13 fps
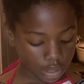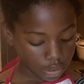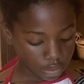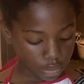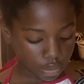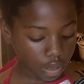
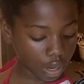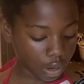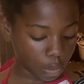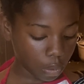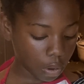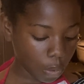No,
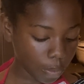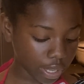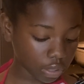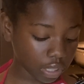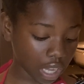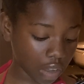we
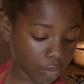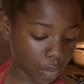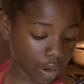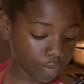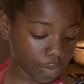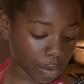only have
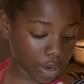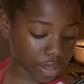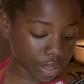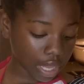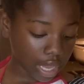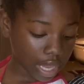1/4
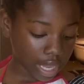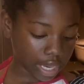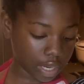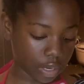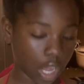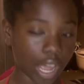and
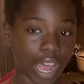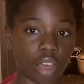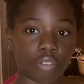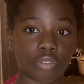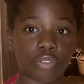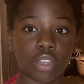a
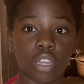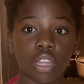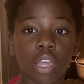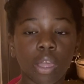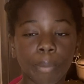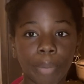half.
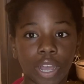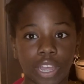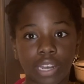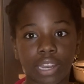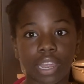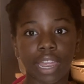But
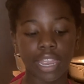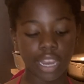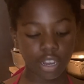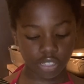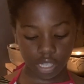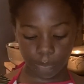here's
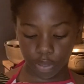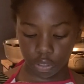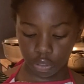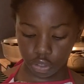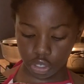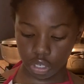something you
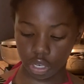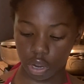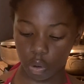should know.